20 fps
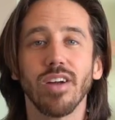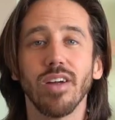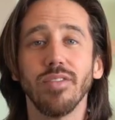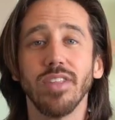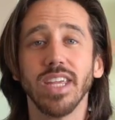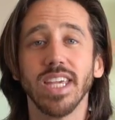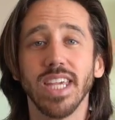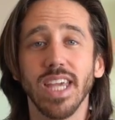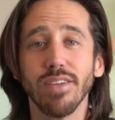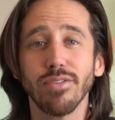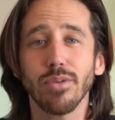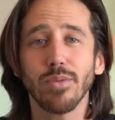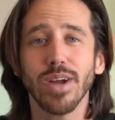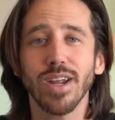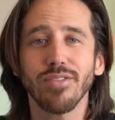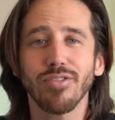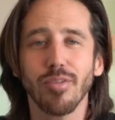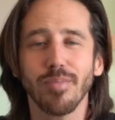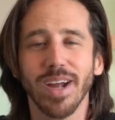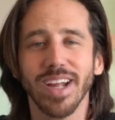of the
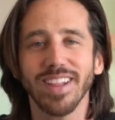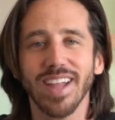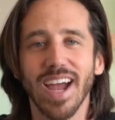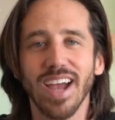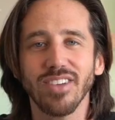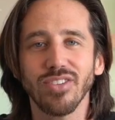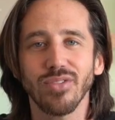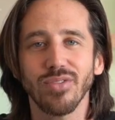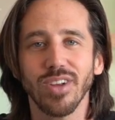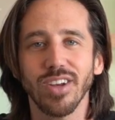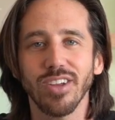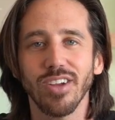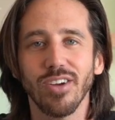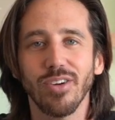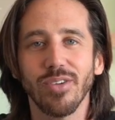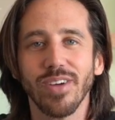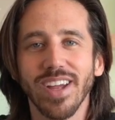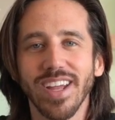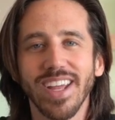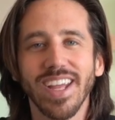giveaway from my last
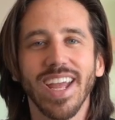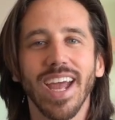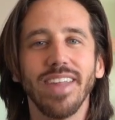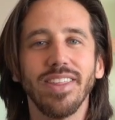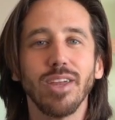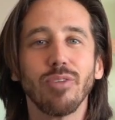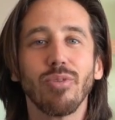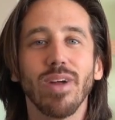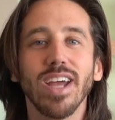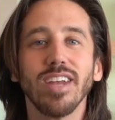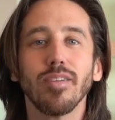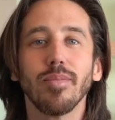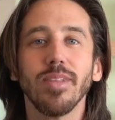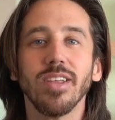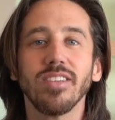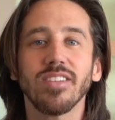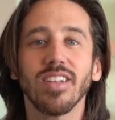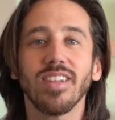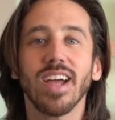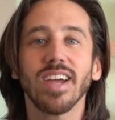video. And the
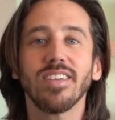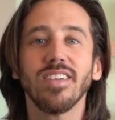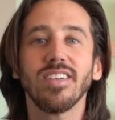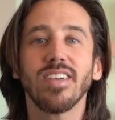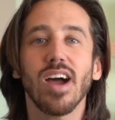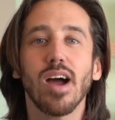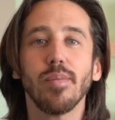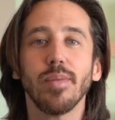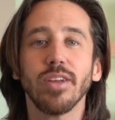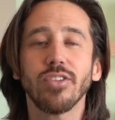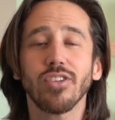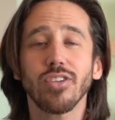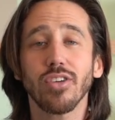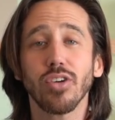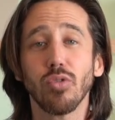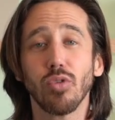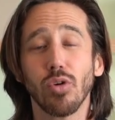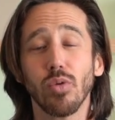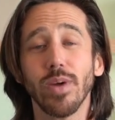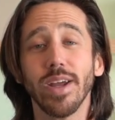randomly selected commenter
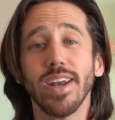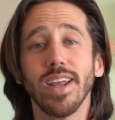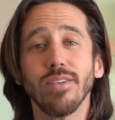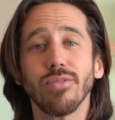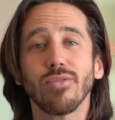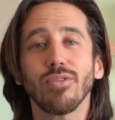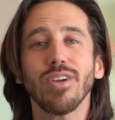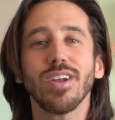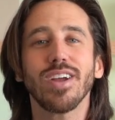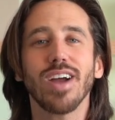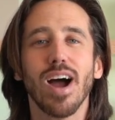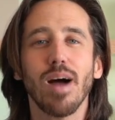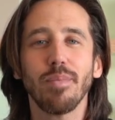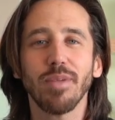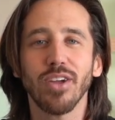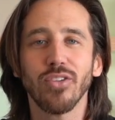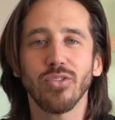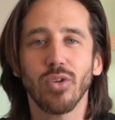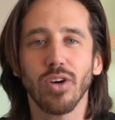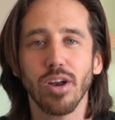who will win a free
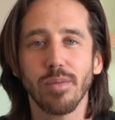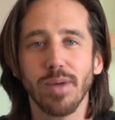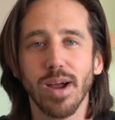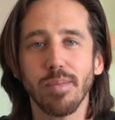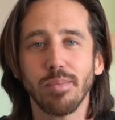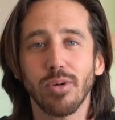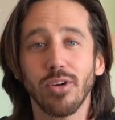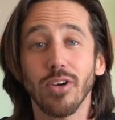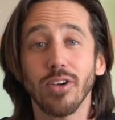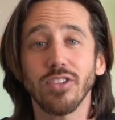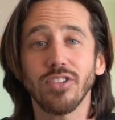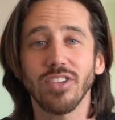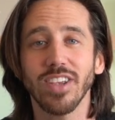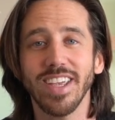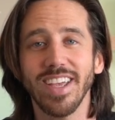copy of one of my books